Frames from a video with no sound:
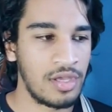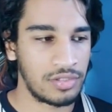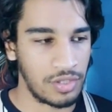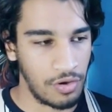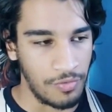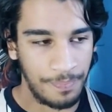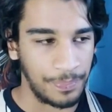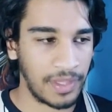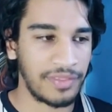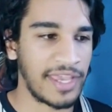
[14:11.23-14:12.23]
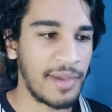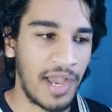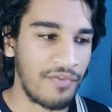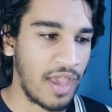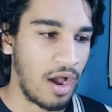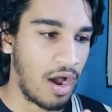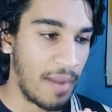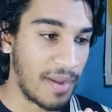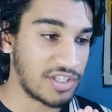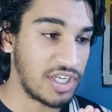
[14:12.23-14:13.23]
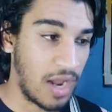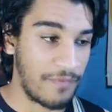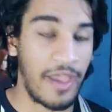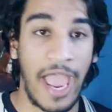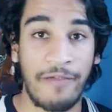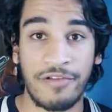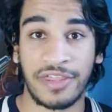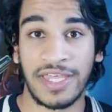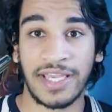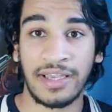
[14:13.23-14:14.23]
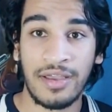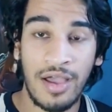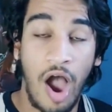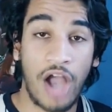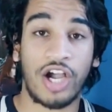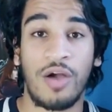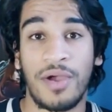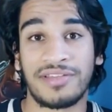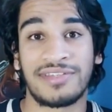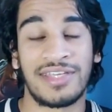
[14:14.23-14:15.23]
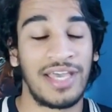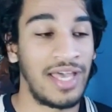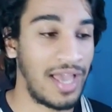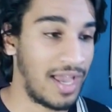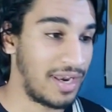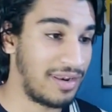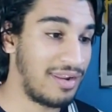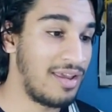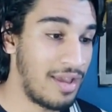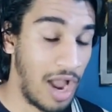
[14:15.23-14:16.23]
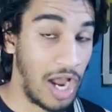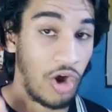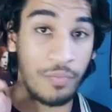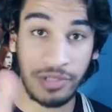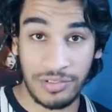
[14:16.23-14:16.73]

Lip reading: So there you have it. I'm actually hyped for everything. I can't wait to see it, and I hope